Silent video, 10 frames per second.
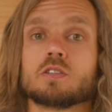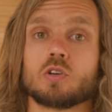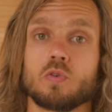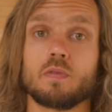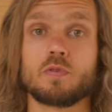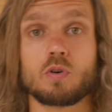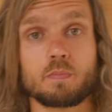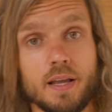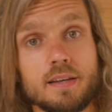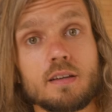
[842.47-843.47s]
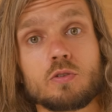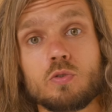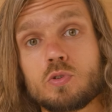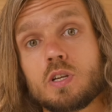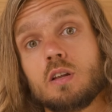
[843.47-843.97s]
So if you're planning to
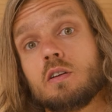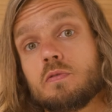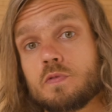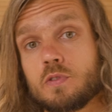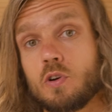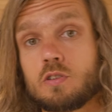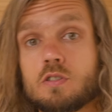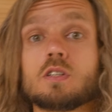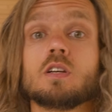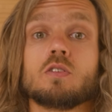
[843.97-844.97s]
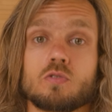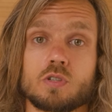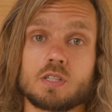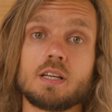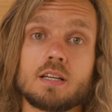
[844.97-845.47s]
use a lot of knots in your
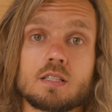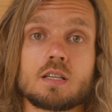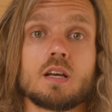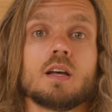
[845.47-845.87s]
slings,